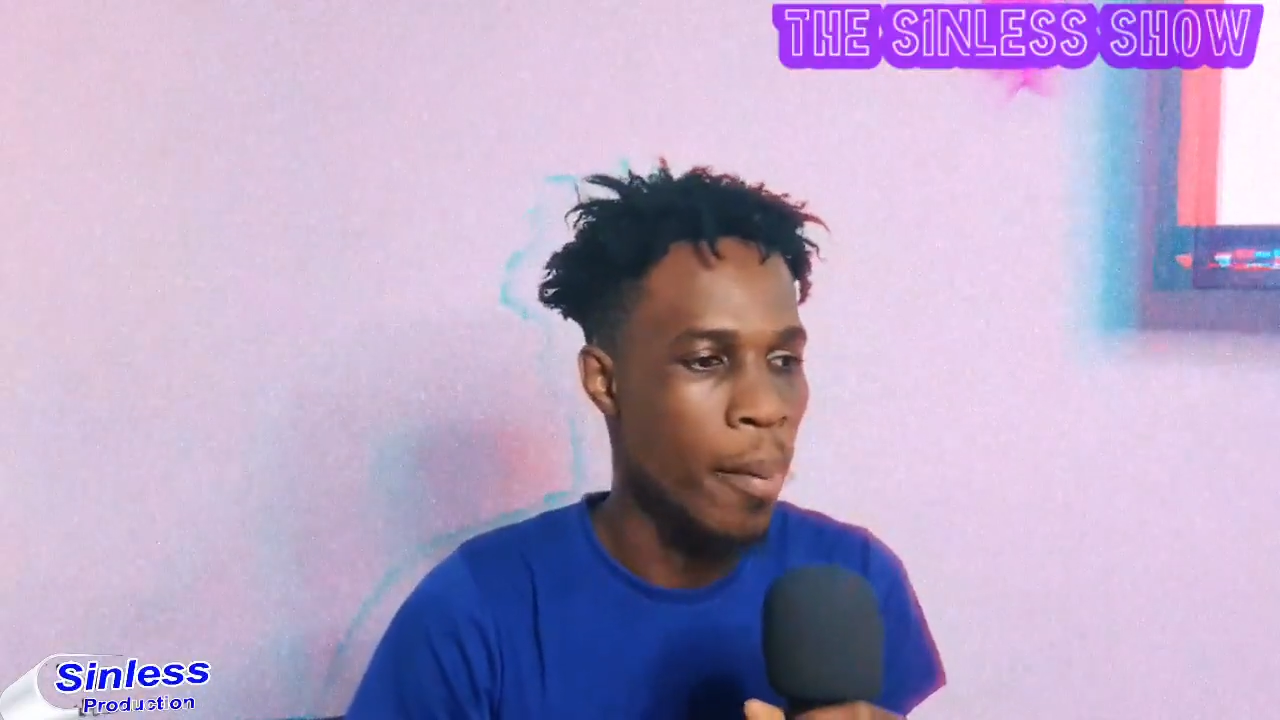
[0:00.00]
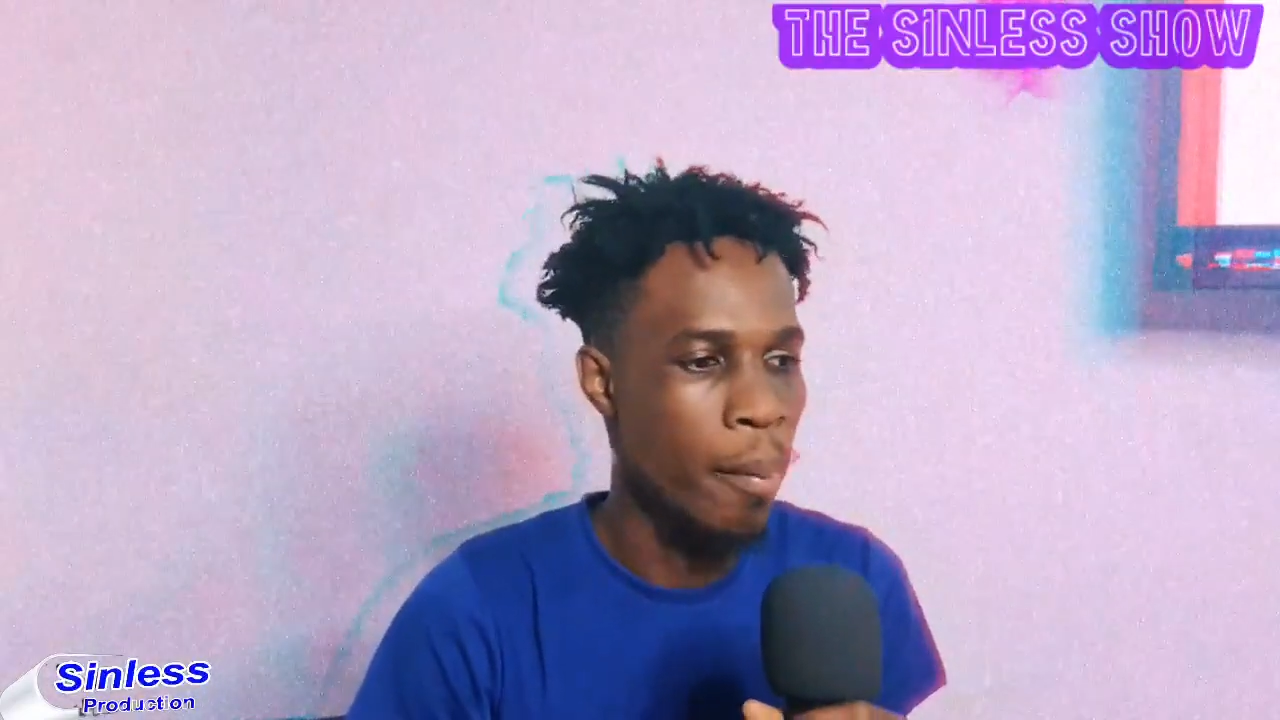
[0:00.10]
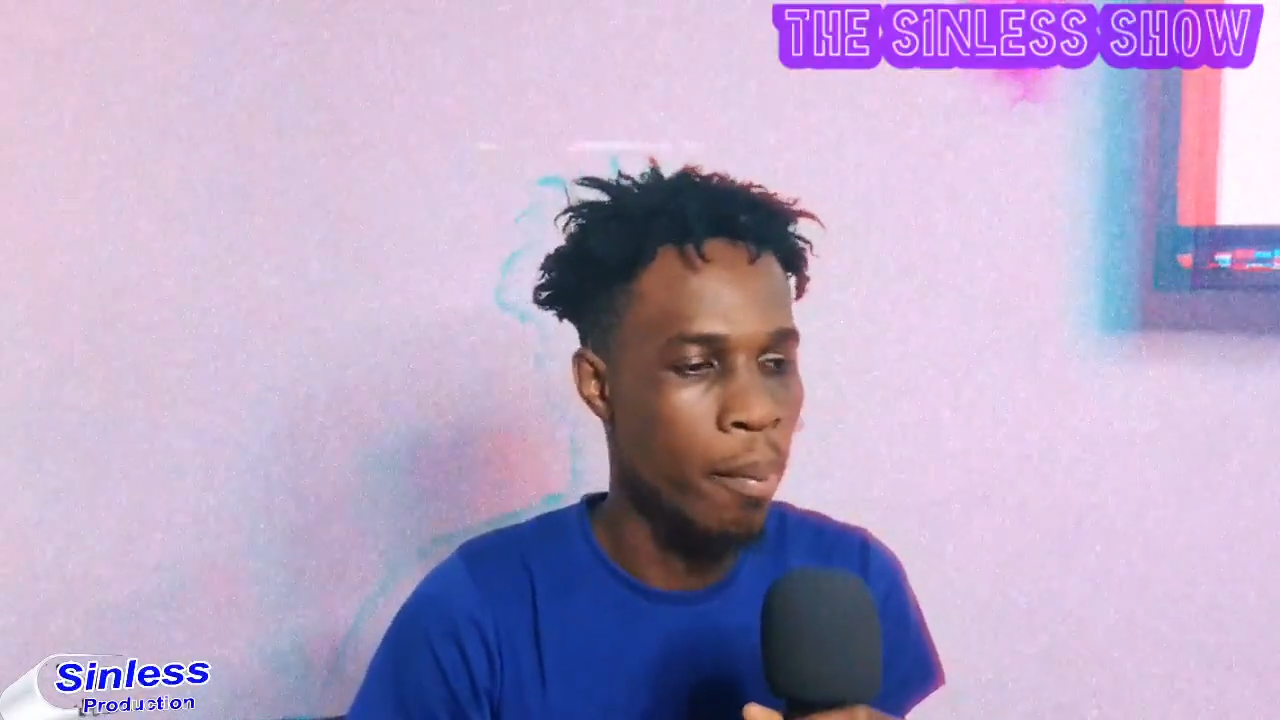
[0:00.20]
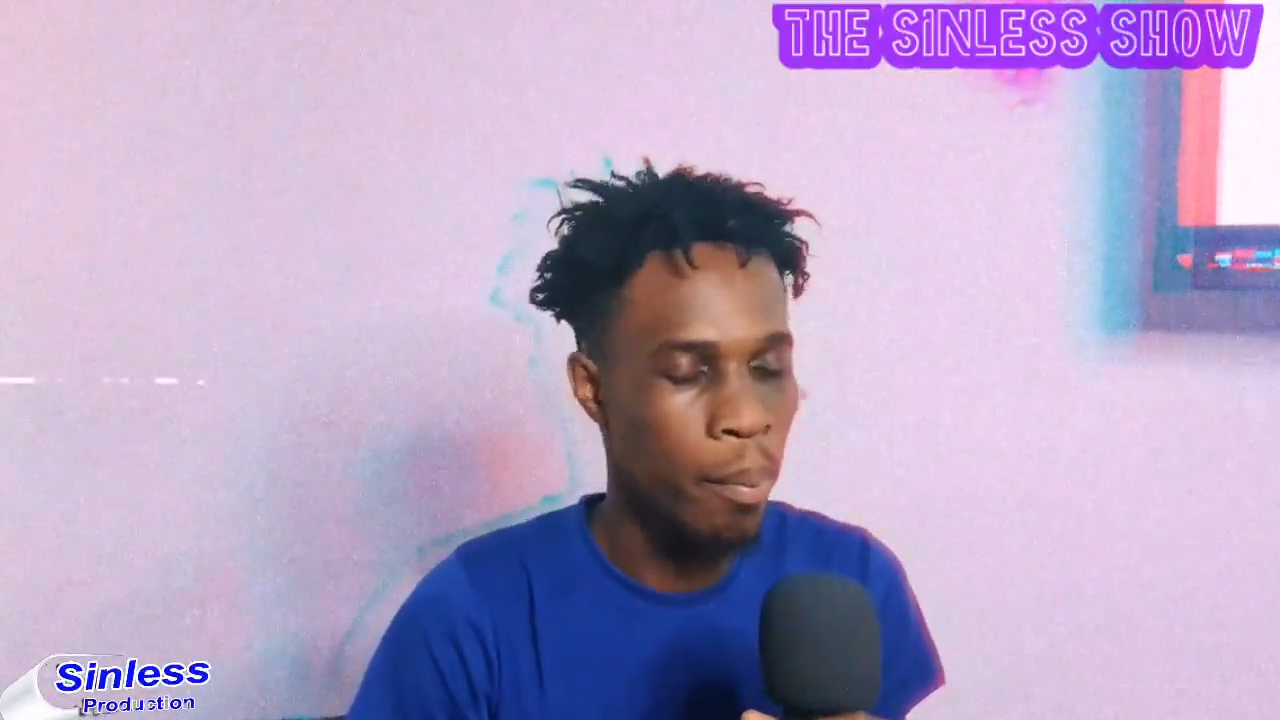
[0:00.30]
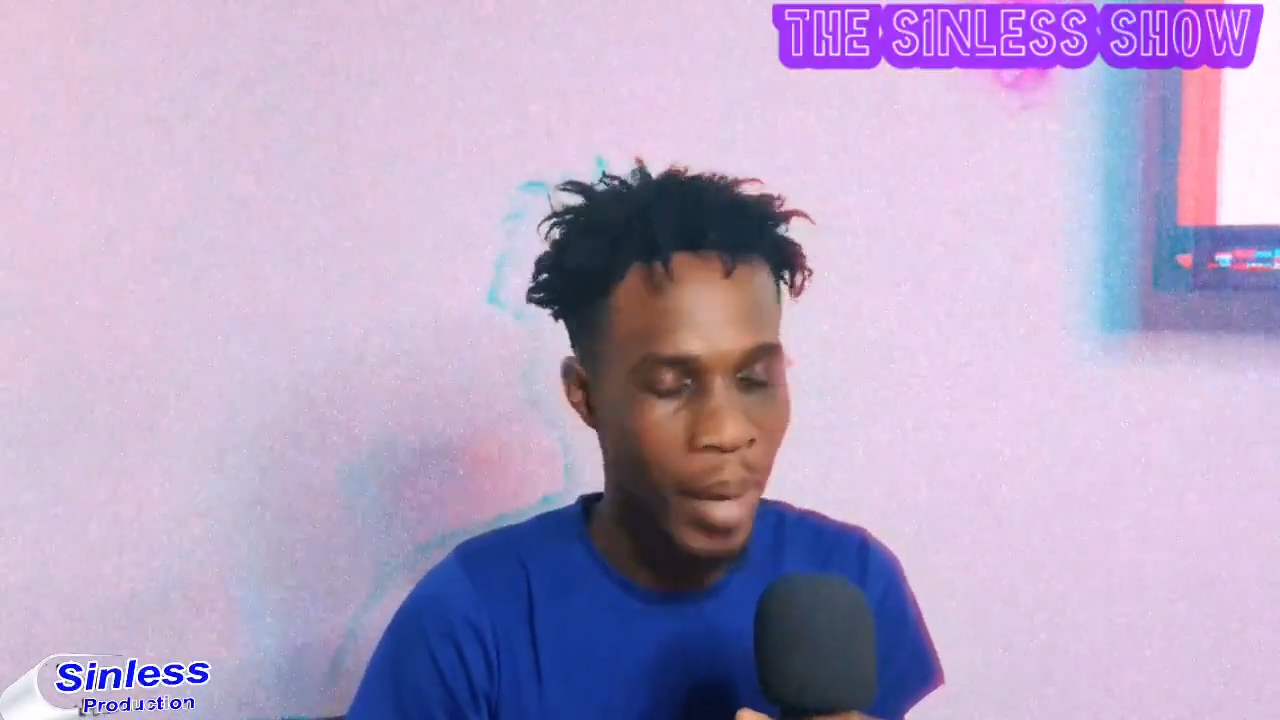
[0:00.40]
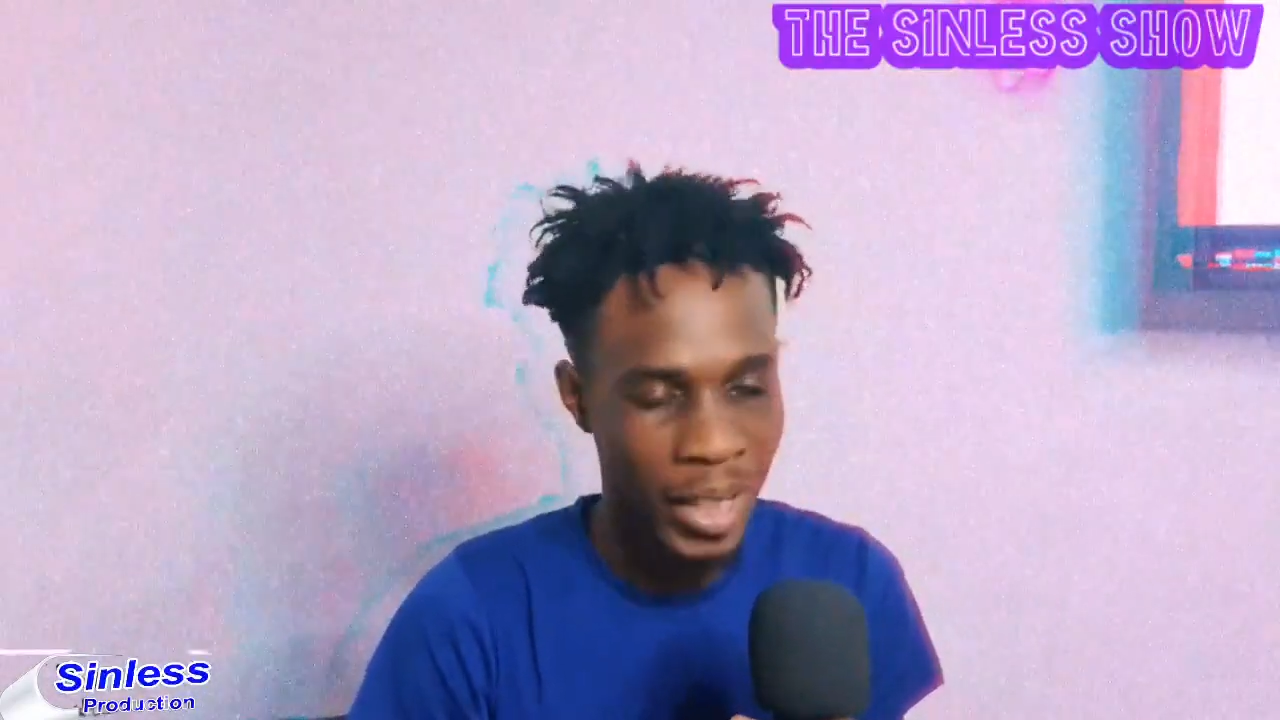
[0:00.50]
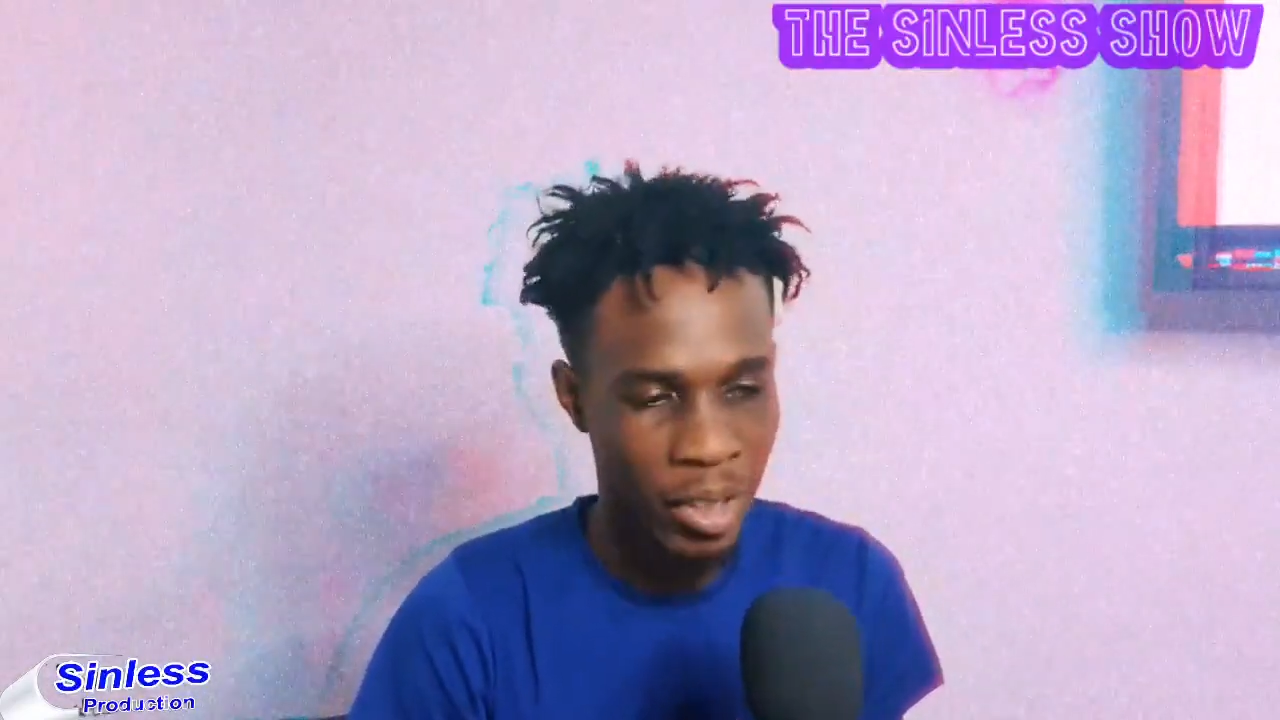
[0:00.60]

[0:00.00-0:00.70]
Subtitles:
how I see